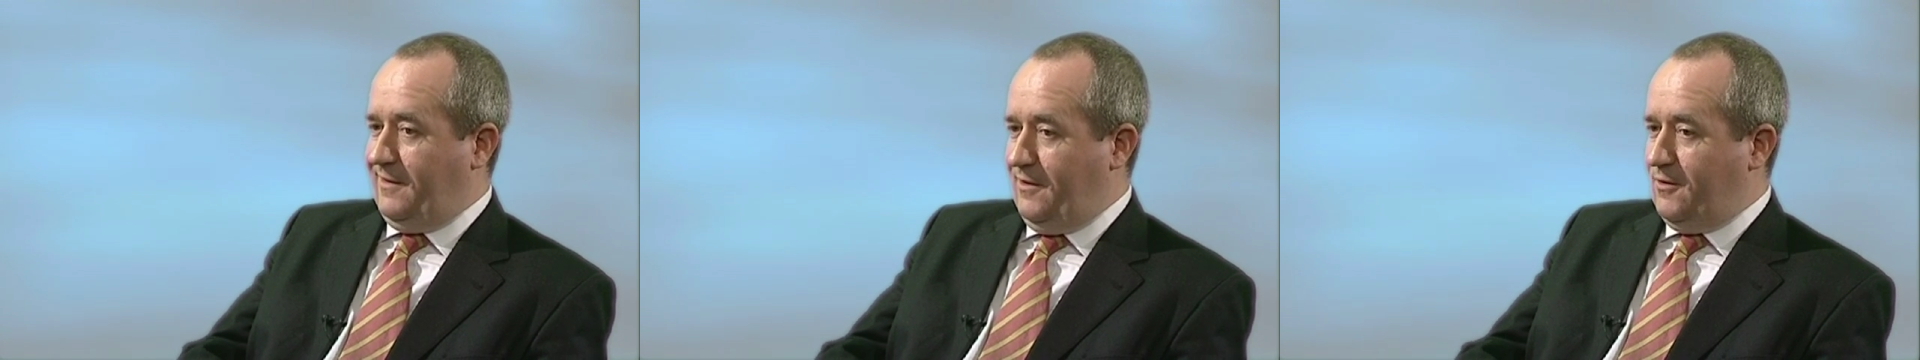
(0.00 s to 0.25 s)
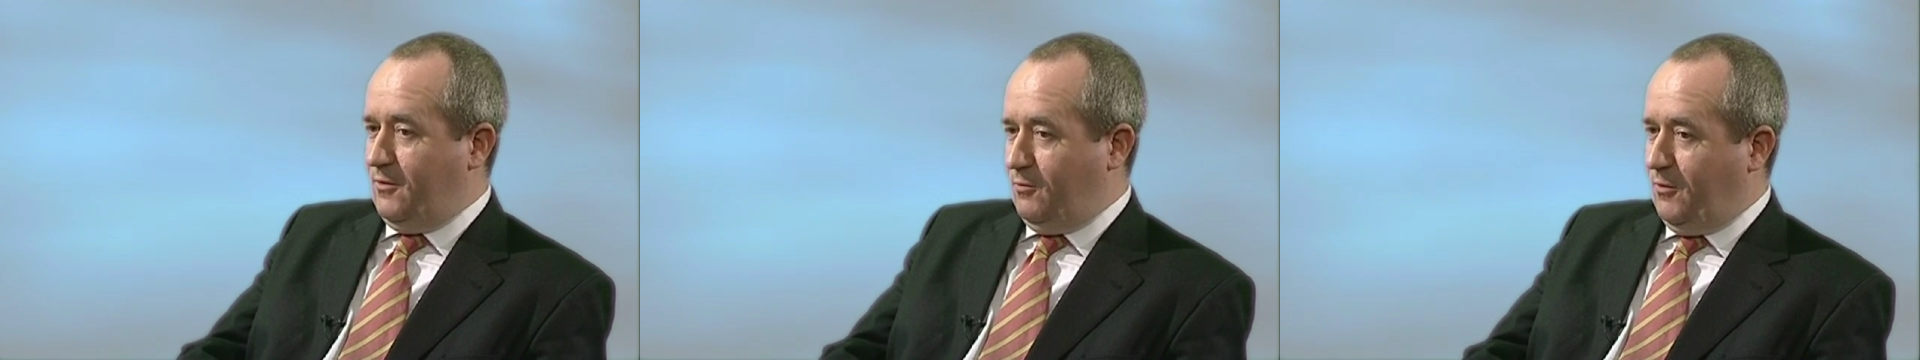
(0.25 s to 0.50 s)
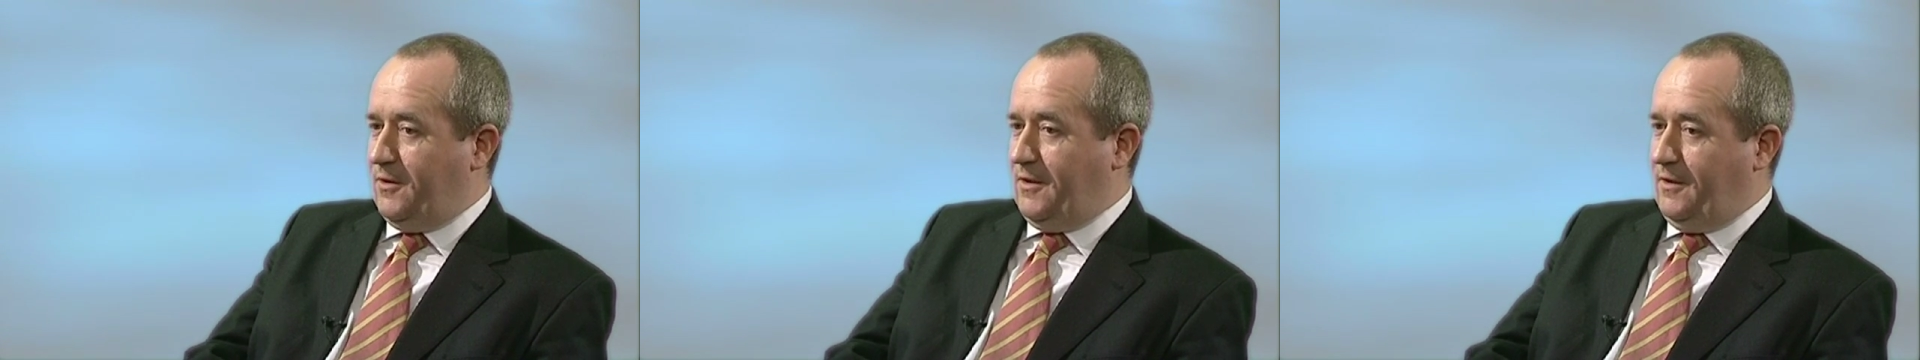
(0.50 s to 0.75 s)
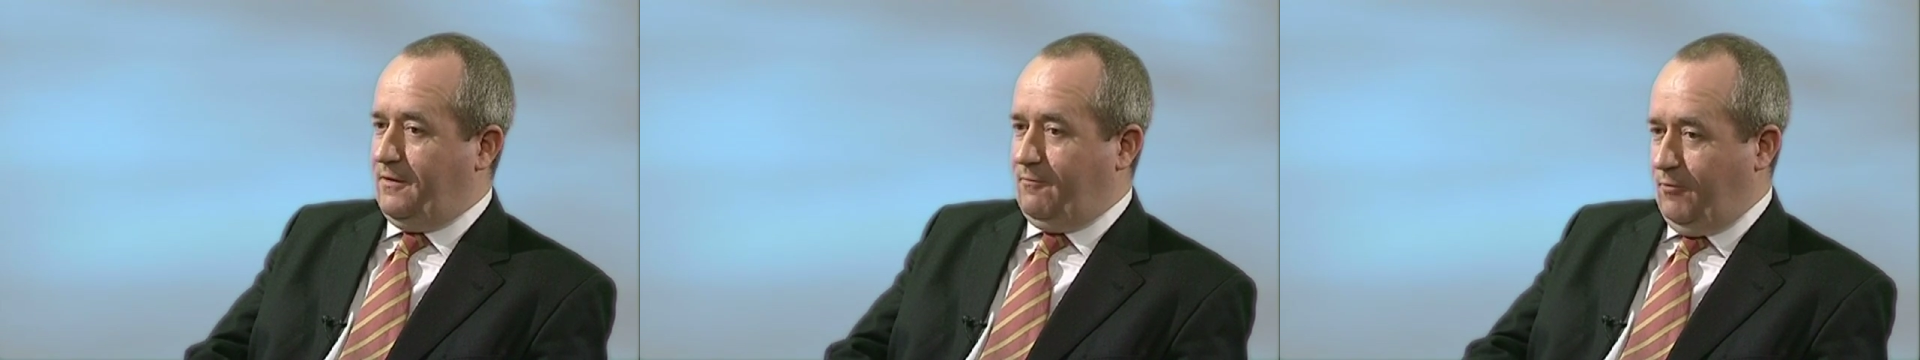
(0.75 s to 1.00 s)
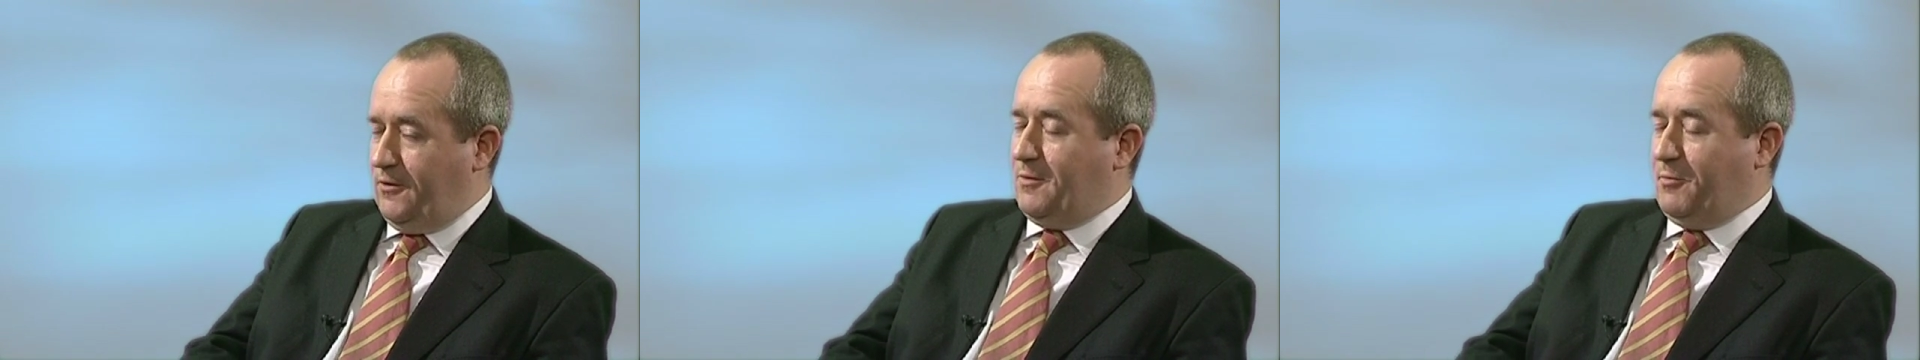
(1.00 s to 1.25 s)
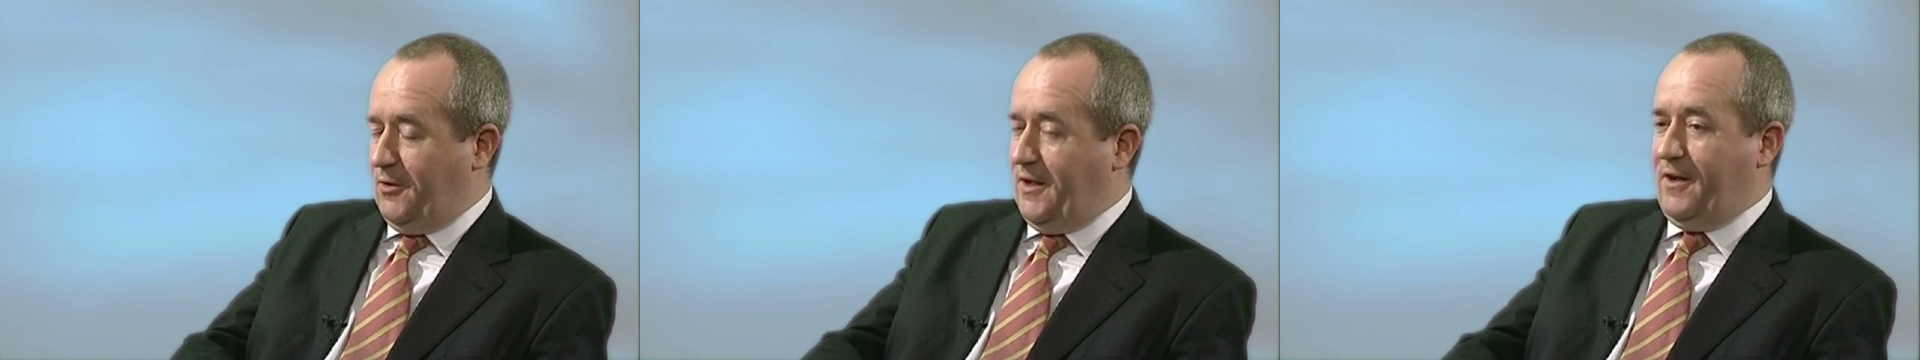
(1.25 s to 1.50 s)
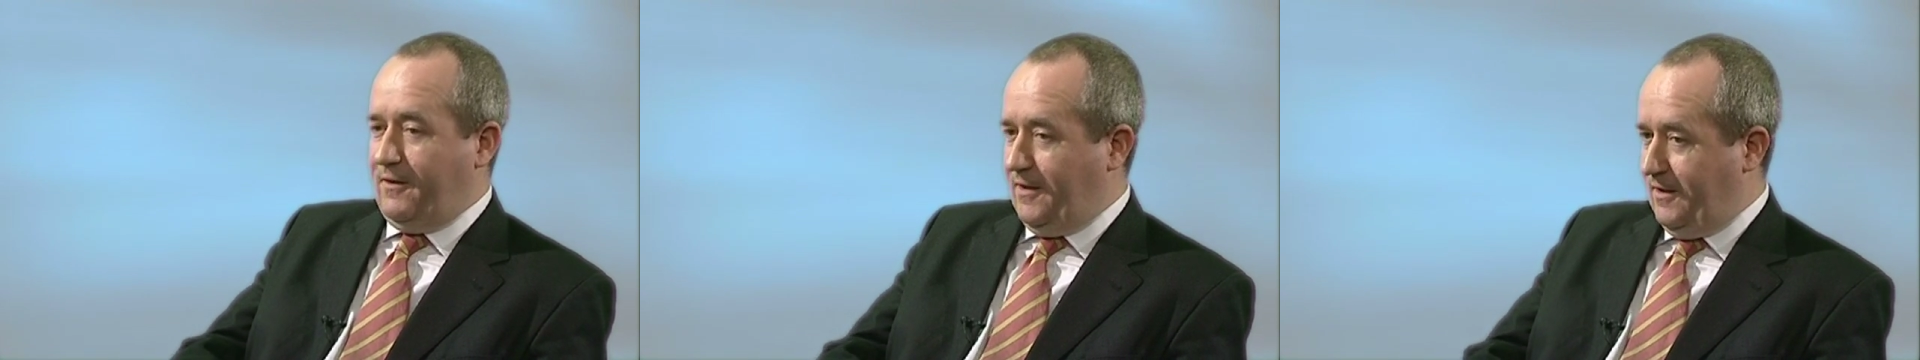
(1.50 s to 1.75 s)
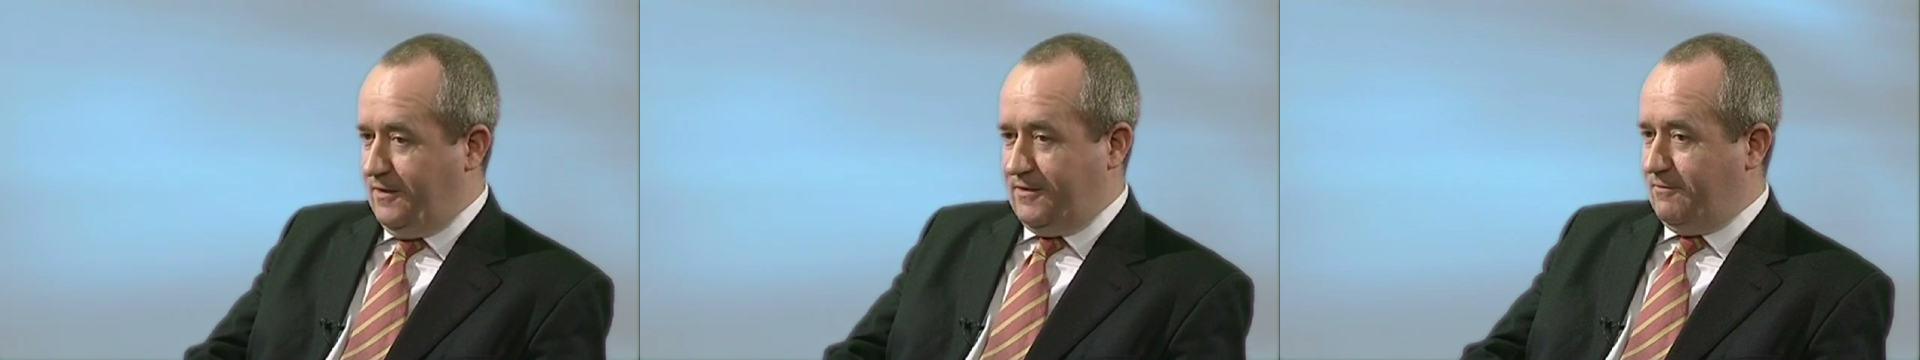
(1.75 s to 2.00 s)
you do one year once per year
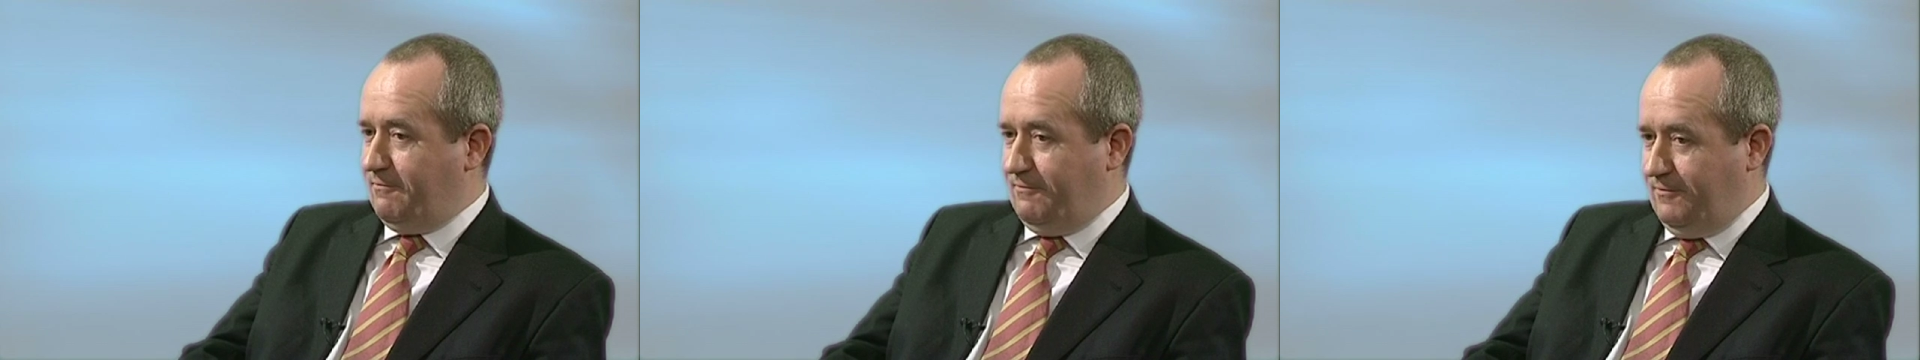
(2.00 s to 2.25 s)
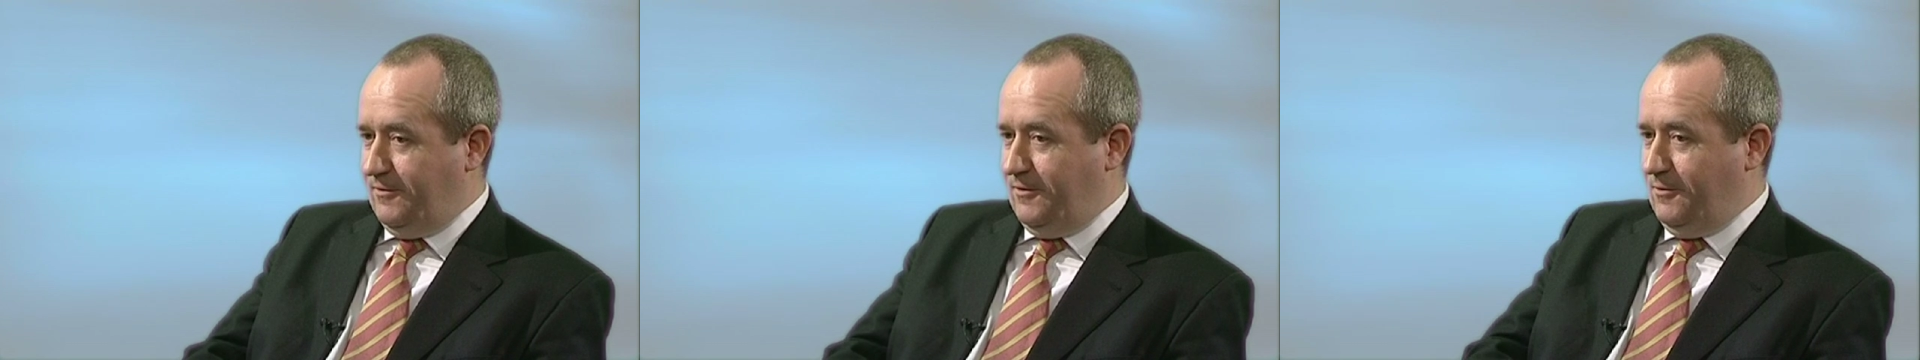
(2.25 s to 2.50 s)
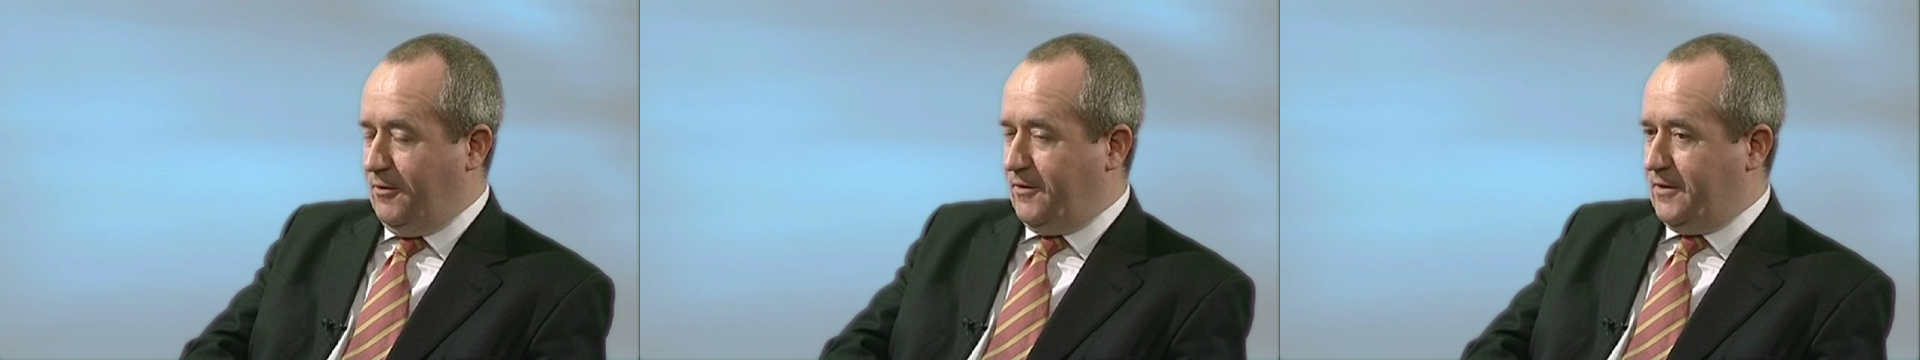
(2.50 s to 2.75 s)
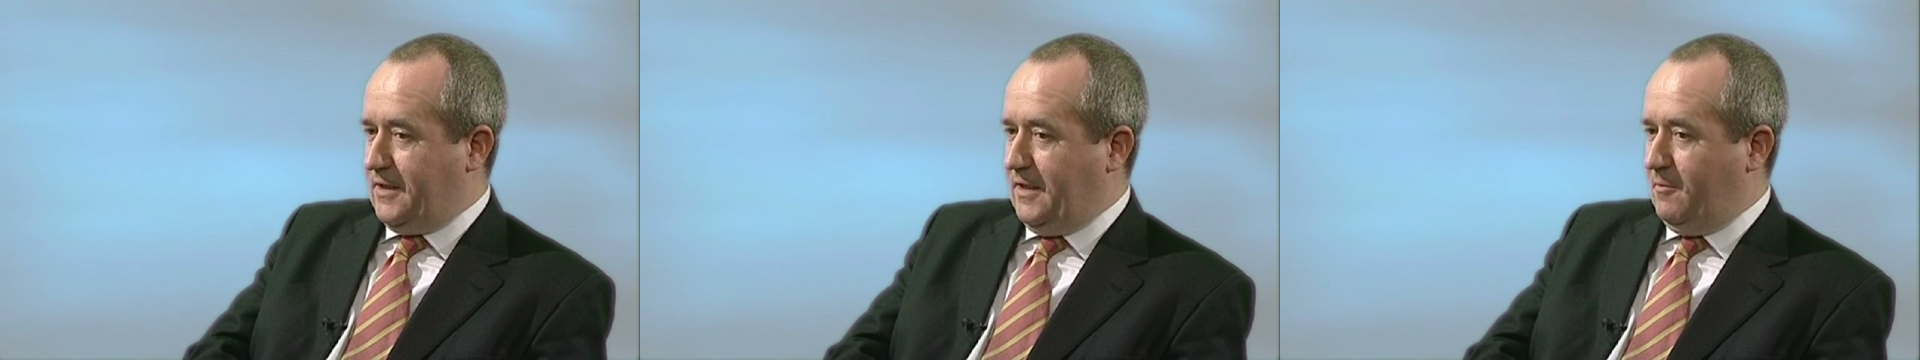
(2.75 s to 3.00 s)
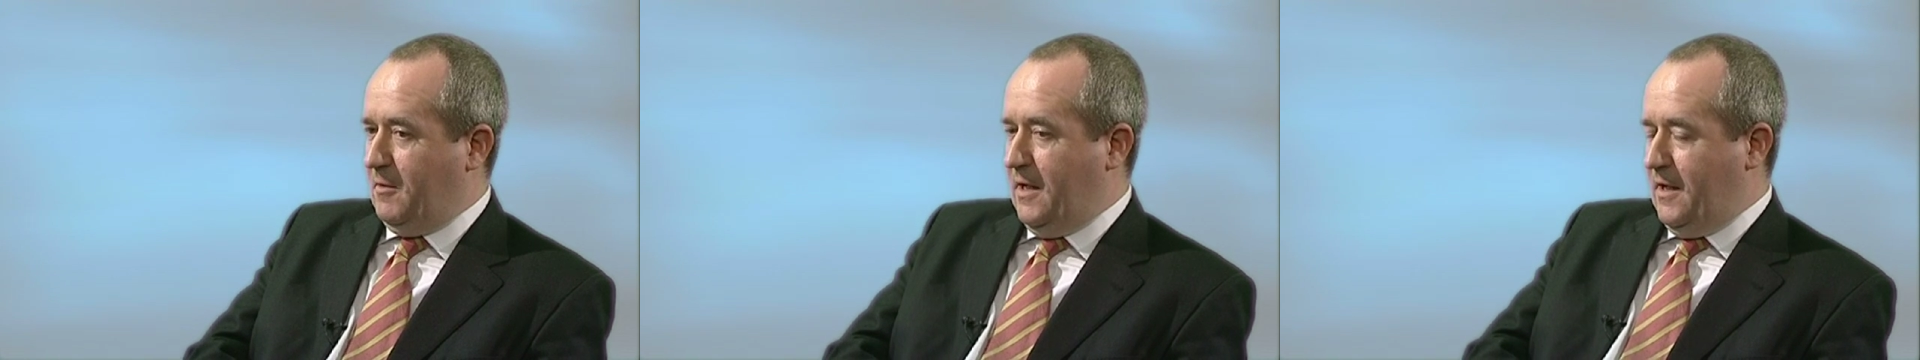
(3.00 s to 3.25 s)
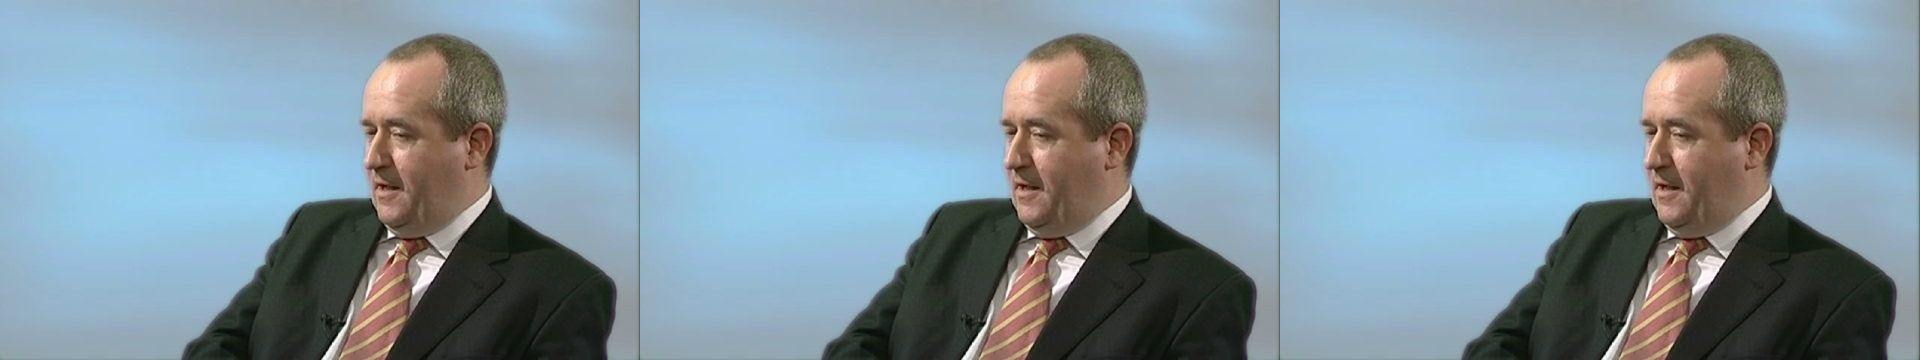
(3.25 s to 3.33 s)
and no other time.